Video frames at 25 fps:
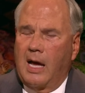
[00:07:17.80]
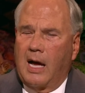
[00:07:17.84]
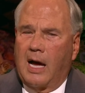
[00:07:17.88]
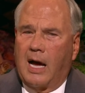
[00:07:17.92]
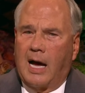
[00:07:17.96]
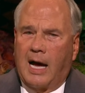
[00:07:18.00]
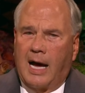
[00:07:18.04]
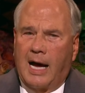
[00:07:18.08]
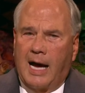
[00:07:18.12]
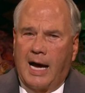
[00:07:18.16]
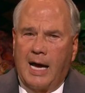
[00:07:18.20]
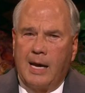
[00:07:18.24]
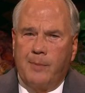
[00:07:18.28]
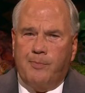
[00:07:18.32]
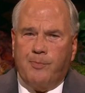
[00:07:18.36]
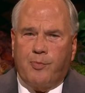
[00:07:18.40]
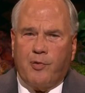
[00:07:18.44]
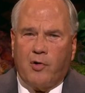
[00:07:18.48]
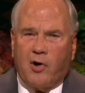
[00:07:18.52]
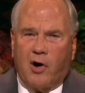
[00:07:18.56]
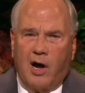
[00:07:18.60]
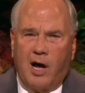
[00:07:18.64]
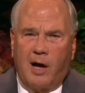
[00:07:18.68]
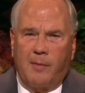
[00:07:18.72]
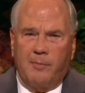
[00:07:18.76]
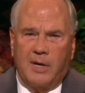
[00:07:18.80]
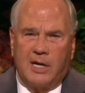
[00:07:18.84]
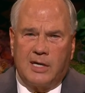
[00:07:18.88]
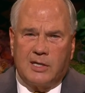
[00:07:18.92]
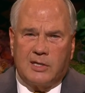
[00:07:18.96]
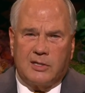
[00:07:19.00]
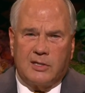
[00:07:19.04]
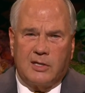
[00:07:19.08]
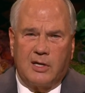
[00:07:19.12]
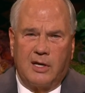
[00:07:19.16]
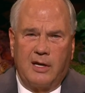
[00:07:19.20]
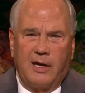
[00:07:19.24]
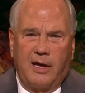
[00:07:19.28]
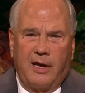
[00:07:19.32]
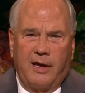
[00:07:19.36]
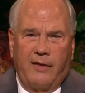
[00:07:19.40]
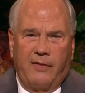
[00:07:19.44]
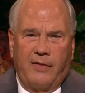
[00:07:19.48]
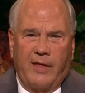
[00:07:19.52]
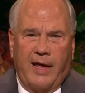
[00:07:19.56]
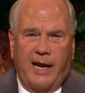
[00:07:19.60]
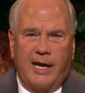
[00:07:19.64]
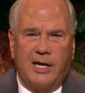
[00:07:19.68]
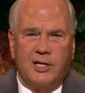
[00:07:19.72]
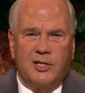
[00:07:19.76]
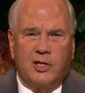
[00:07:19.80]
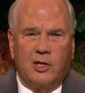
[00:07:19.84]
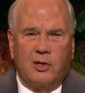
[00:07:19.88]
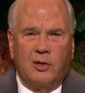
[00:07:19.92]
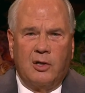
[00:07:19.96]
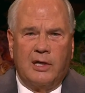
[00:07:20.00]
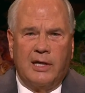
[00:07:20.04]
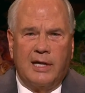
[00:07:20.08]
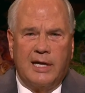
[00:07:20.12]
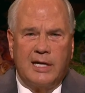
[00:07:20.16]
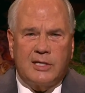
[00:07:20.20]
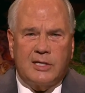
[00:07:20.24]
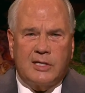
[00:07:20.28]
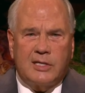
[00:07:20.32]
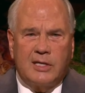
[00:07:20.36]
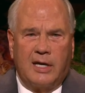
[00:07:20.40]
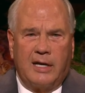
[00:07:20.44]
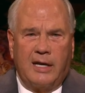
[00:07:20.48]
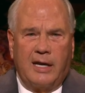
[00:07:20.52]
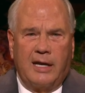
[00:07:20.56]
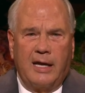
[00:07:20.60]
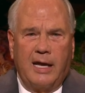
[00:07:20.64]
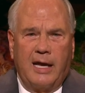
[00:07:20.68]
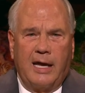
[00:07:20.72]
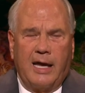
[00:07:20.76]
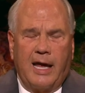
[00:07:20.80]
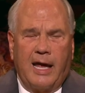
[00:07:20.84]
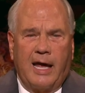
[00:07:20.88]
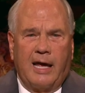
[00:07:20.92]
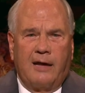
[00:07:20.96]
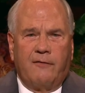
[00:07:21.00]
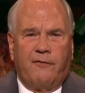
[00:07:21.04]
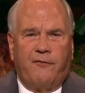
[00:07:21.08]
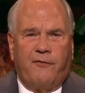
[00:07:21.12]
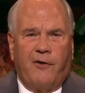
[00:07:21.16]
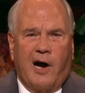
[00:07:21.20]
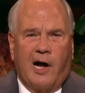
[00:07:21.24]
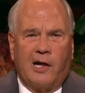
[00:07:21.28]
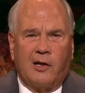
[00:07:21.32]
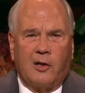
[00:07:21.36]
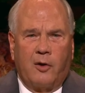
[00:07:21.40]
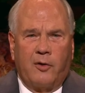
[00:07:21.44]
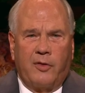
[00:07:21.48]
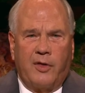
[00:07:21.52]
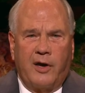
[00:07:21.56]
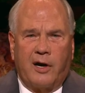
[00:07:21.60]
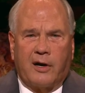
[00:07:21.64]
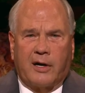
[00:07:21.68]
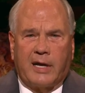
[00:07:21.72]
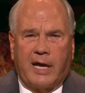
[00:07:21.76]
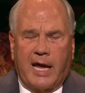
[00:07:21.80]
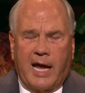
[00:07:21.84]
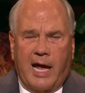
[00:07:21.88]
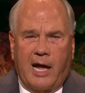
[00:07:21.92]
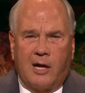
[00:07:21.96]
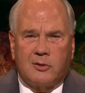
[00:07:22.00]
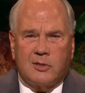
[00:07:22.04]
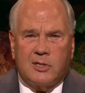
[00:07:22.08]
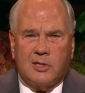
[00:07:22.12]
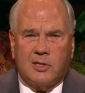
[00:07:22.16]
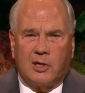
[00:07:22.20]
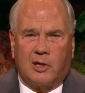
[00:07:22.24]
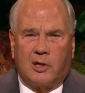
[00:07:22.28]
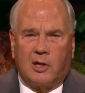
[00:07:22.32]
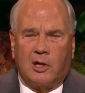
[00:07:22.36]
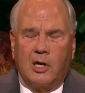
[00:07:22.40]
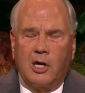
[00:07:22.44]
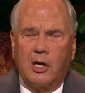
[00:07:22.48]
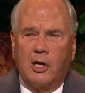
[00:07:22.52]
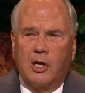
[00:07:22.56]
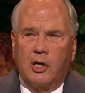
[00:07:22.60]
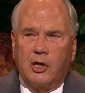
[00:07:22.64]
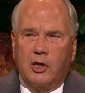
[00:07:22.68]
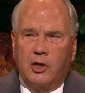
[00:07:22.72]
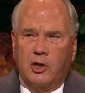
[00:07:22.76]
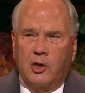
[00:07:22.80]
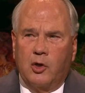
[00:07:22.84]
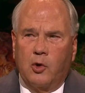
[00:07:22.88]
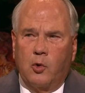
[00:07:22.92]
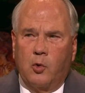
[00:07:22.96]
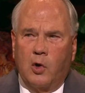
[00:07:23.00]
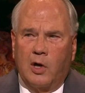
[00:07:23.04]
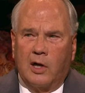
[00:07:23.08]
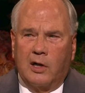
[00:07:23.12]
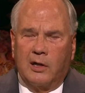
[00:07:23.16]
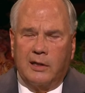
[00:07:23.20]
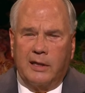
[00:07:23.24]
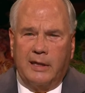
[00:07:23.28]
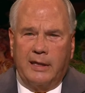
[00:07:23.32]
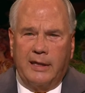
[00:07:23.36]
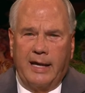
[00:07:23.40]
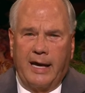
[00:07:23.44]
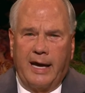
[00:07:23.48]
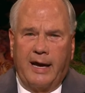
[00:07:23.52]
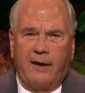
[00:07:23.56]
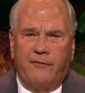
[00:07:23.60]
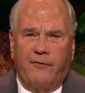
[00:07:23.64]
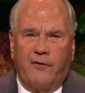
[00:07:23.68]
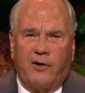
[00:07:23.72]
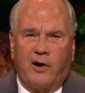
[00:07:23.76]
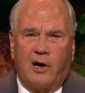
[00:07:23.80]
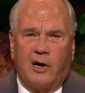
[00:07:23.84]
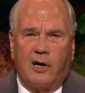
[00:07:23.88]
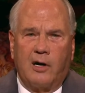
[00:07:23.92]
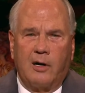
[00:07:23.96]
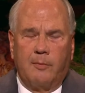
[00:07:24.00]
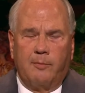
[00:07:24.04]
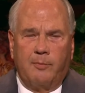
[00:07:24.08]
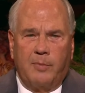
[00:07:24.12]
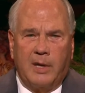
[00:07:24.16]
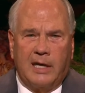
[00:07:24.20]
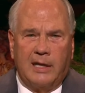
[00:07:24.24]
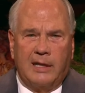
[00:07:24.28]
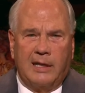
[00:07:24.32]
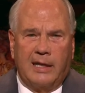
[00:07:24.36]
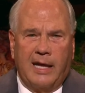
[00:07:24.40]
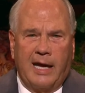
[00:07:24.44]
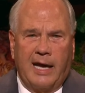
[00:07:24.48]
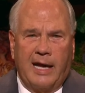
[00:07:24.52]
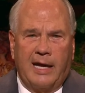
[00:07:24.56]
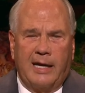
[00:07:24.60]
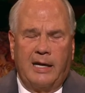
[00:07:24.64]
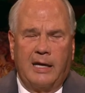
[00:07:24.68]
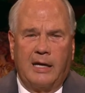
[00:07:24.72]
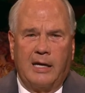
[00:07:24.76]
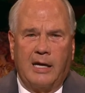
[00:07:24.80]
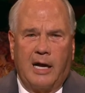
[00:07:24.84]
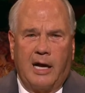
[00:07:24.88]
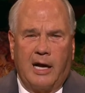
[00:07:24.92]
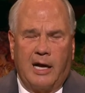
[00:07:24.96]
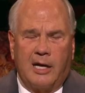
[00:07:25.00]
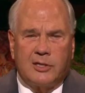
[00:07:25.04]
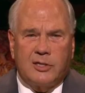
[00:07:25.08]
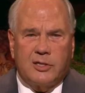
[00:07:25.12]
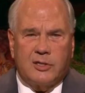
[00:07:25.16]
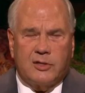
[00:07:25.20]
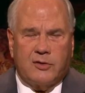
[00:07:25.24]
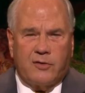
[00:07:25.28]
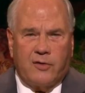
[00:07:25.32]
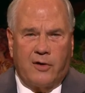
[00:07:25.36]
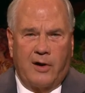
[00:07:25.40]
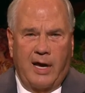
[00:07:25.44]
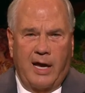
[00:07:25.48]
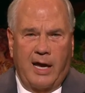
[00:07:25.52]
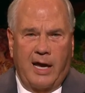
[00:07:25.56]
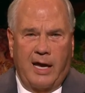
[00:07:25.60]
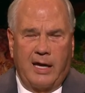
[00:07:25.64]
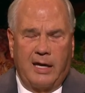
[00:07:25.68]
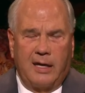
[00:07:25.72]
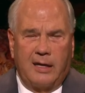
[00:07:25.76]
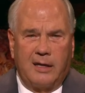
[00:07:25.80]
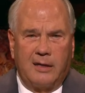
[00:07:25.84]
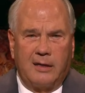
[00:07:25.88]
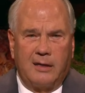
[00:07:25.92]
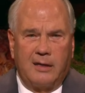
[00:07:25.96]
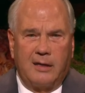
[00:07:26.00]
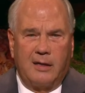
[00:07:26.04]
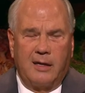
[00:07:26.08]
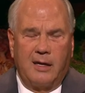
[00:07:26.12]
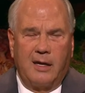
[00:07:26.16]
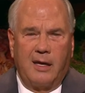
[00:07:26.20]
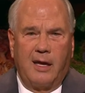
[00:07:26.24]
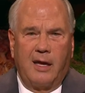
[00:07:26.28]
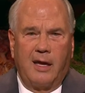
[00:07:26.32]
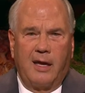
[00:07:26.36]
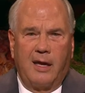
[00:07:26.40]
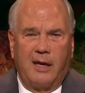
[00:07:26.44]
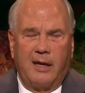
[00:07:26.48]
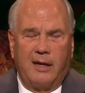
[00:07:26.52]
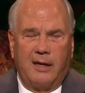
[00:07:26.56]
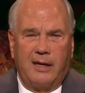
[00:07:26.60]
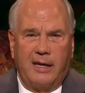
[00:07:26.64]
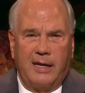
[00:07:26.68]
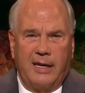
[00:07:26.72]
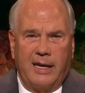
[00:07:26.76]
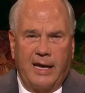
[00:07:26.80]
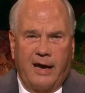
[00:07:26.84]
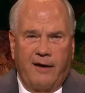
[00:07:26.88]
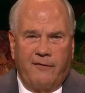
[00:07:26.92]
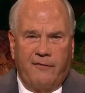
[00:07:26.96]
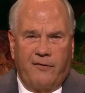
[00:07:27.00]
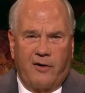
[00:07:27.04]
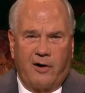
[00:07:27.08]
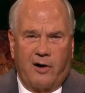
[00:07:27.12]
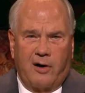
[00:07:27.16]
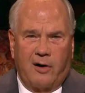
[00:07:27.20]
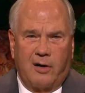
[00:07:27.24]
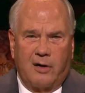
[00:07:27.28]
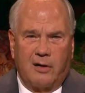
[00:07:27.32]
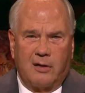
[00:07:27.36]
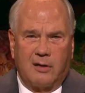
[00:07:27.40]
I promise that as you listen and follow their counsel, you will never be led astray. Never.